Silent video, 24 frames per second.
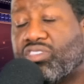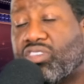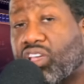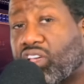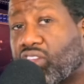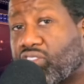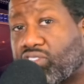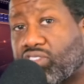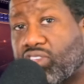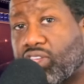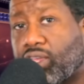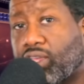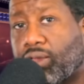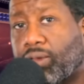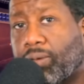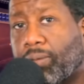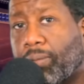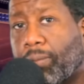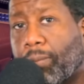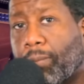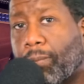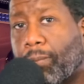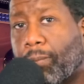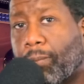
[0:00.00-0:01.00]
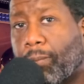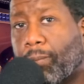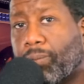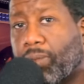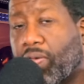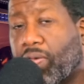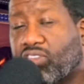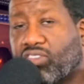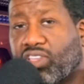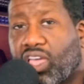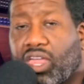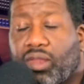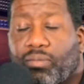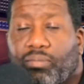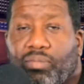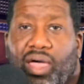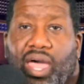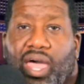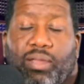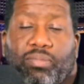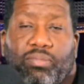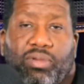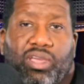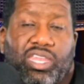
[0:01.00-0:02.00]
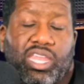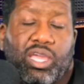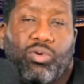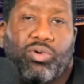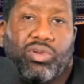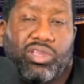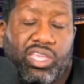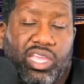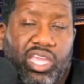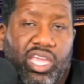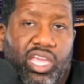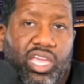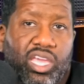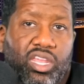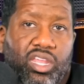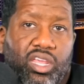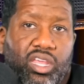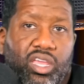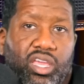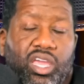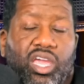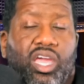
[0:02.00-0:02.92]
dusty. That's kind of black men they would get.